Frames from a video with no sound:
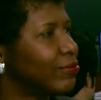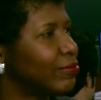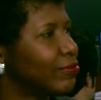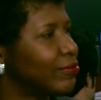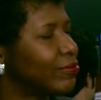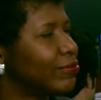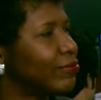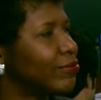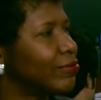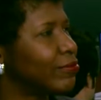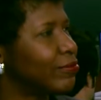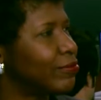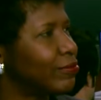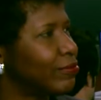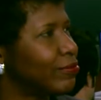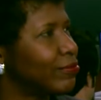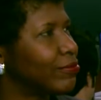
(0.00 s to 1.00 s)

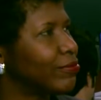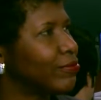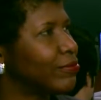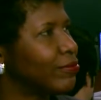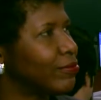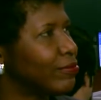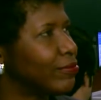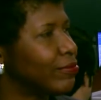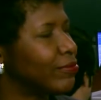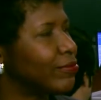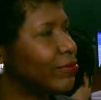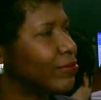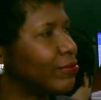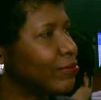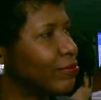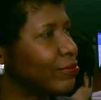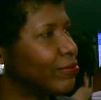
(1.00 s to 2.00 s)

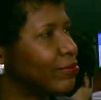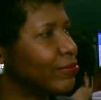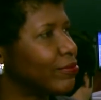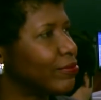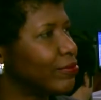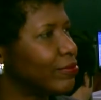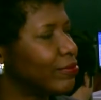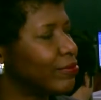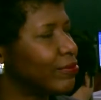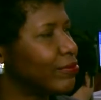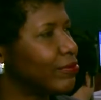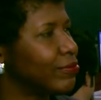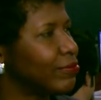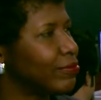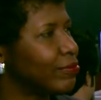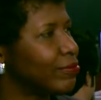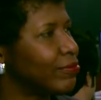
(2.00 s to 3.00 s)

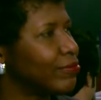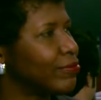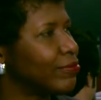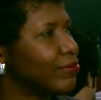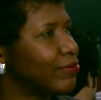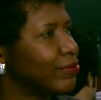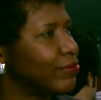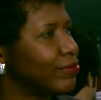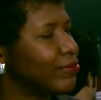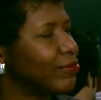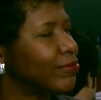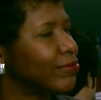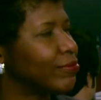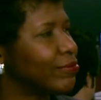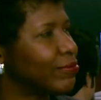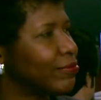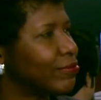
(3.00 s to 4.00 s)

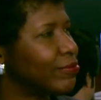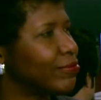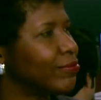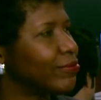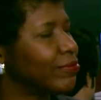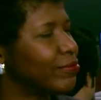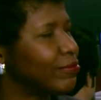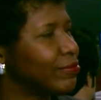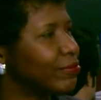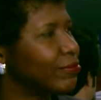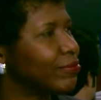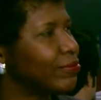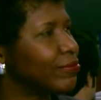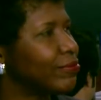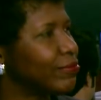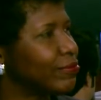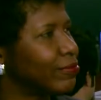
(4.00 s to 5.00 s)

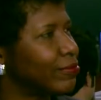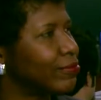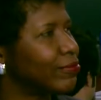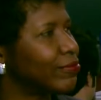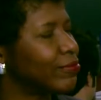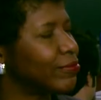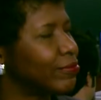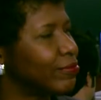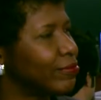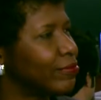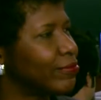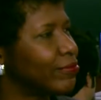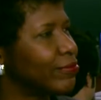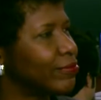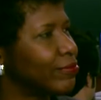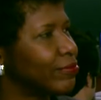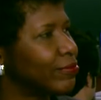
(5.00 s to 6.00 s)

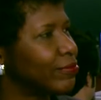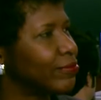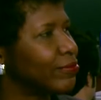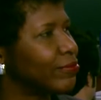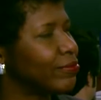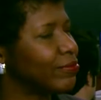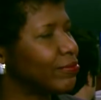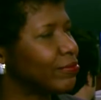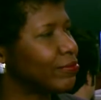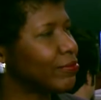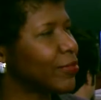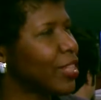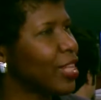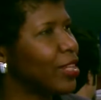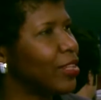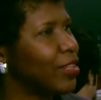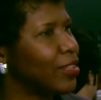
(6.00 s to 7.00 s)

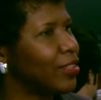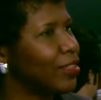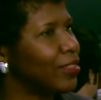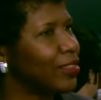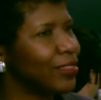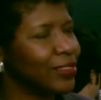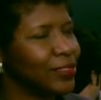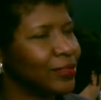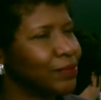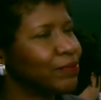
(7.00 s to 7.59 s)
The person shown says nothing.